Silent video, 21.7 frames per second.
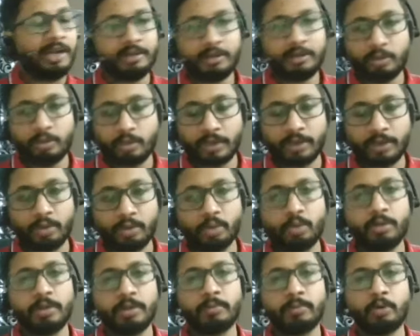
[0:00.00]
you can do
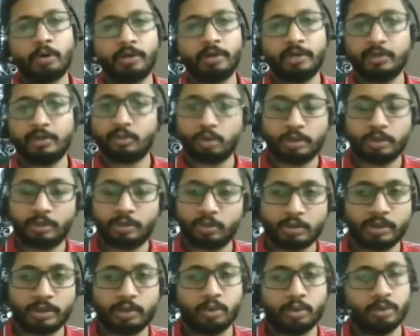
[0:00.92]
in the mornings or you
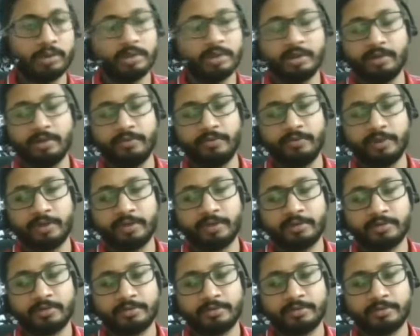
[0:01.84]
can do in the evenings.